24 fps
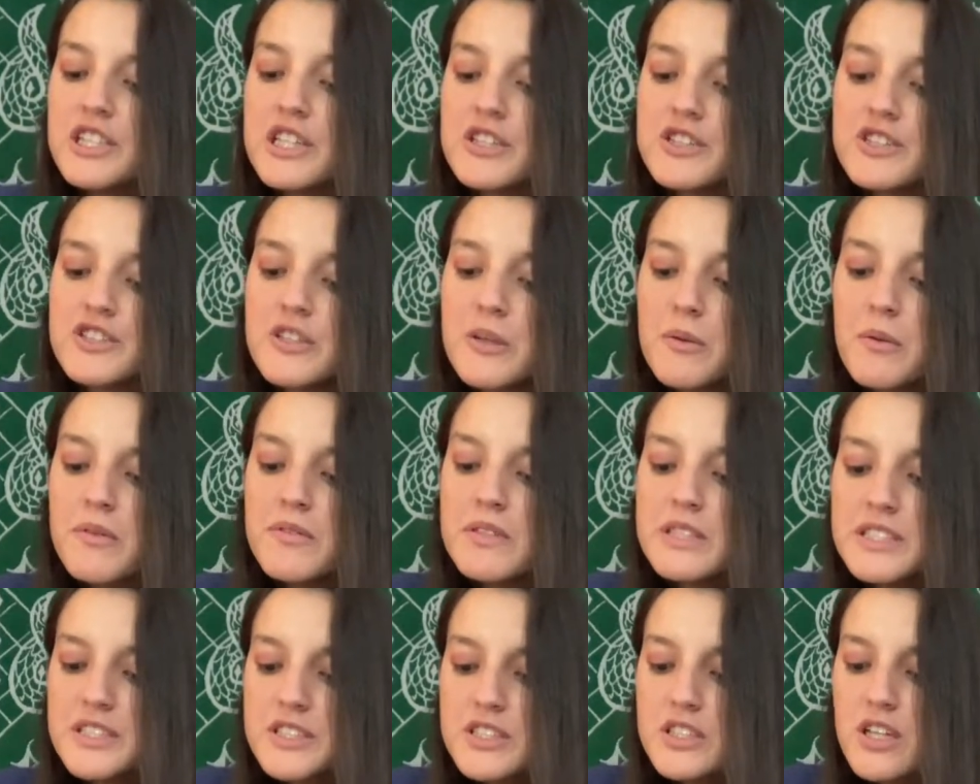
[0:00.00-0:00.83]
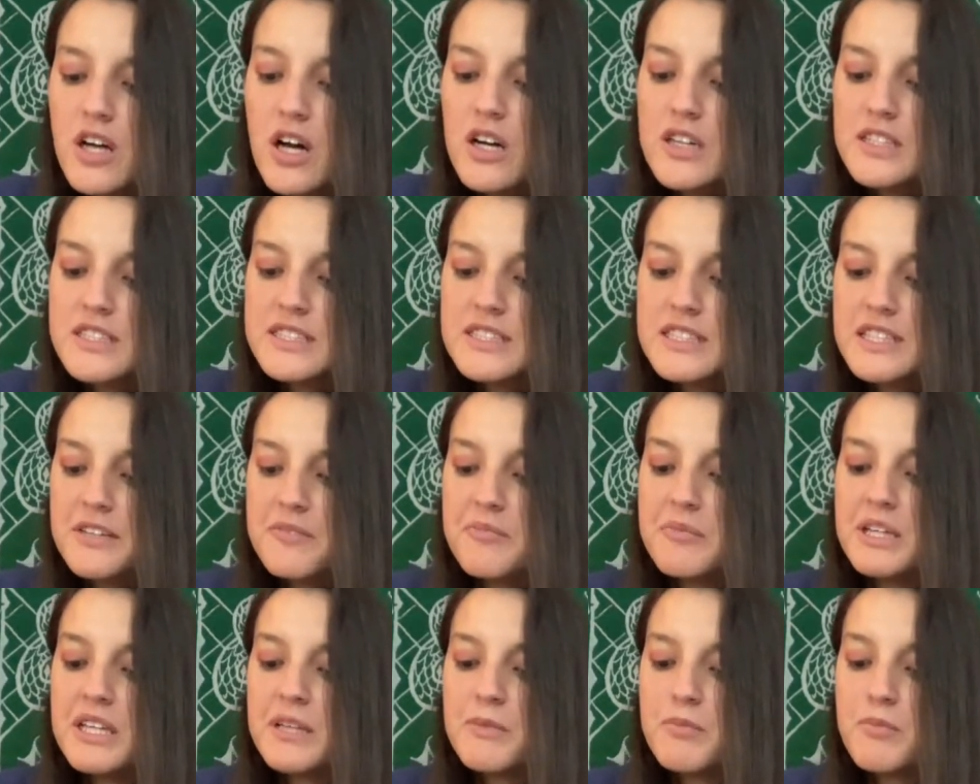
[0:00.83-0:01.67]
and some of the songs give
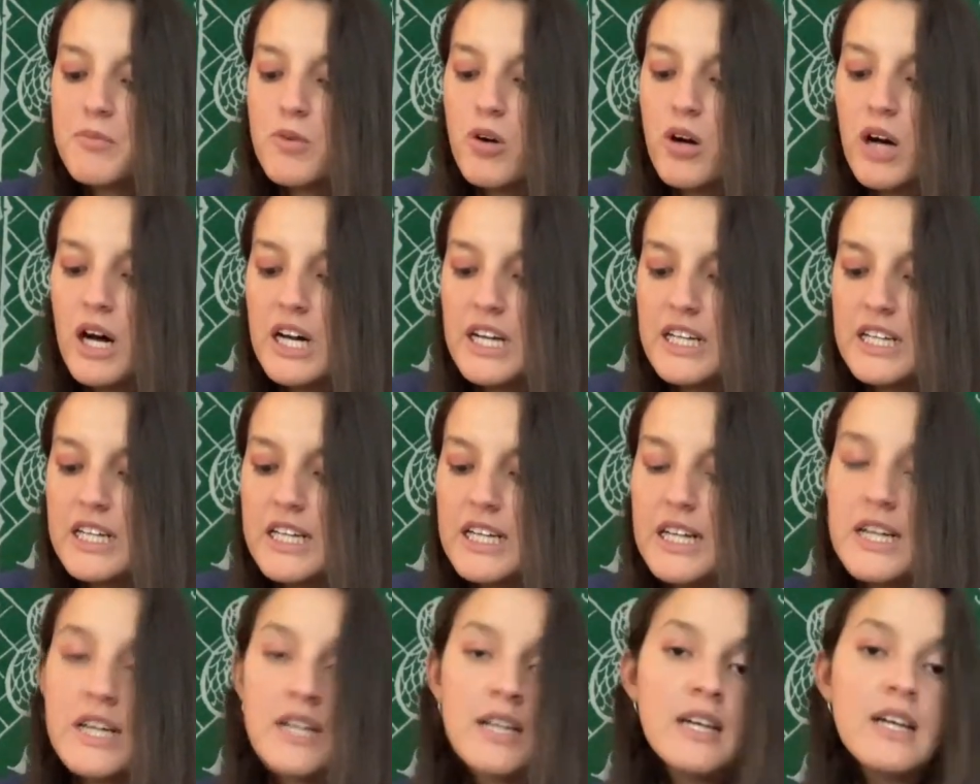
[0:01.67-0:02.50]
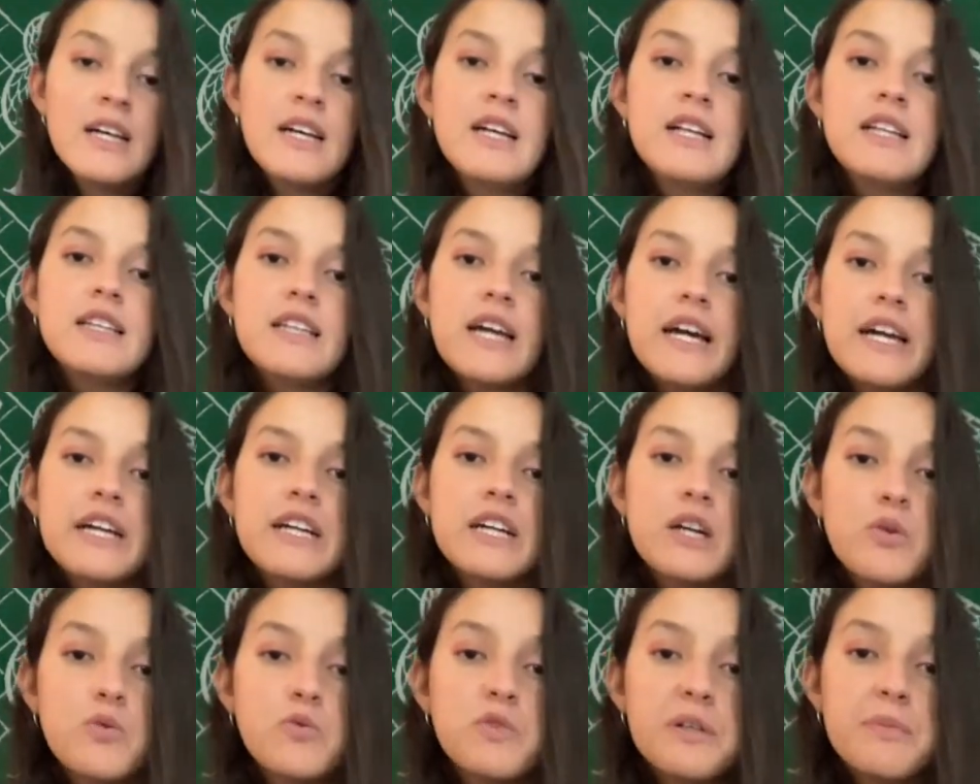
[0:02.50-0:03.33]
me Moana
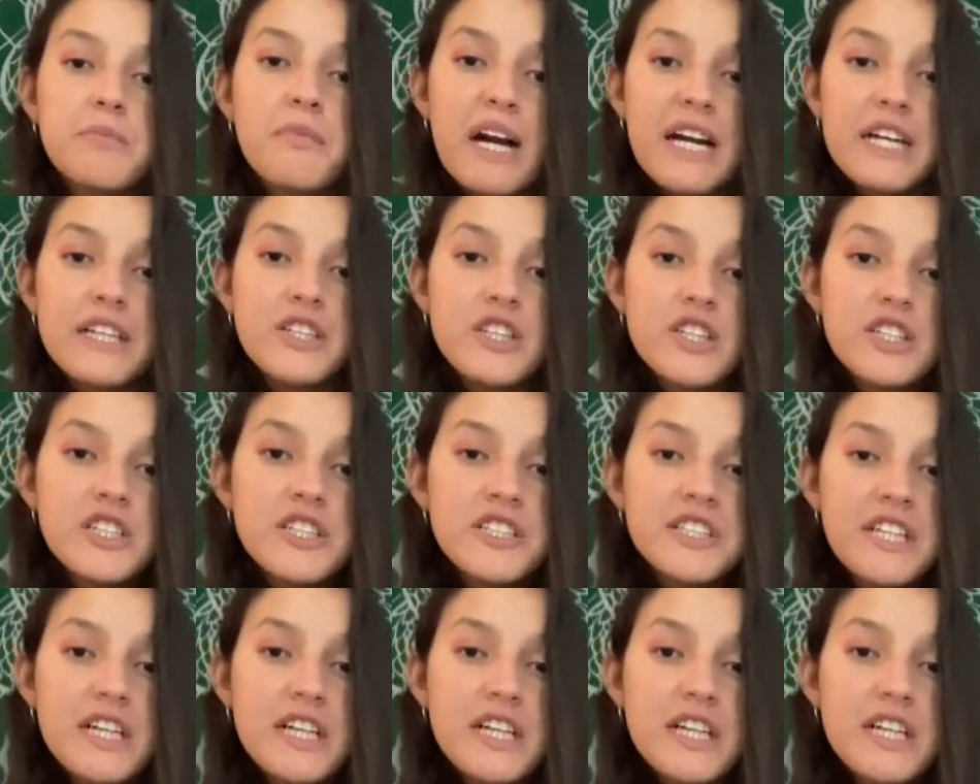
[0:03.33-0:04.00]
like reminders.